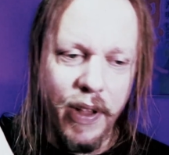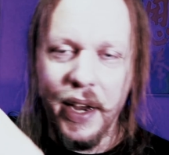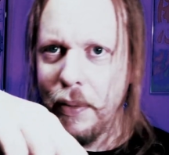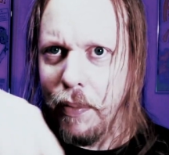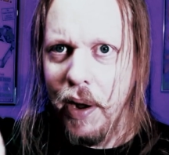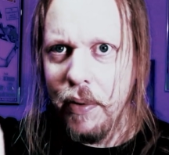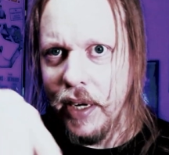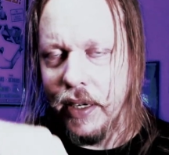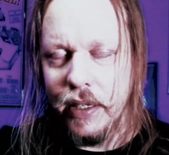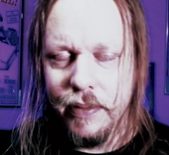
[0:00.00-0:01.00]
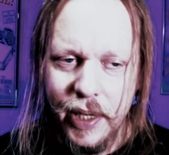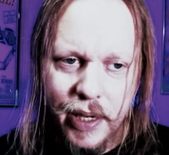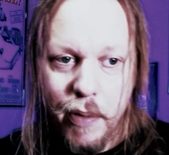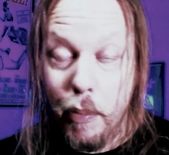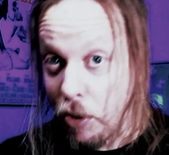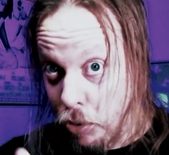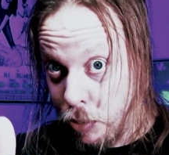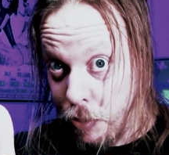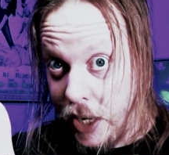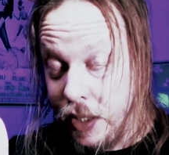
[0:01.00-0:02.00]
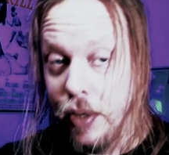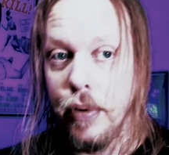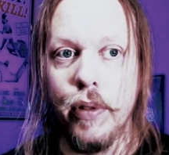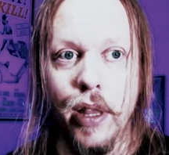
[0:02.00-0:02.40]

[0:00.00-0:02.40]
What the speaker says: flying around and but those were great too.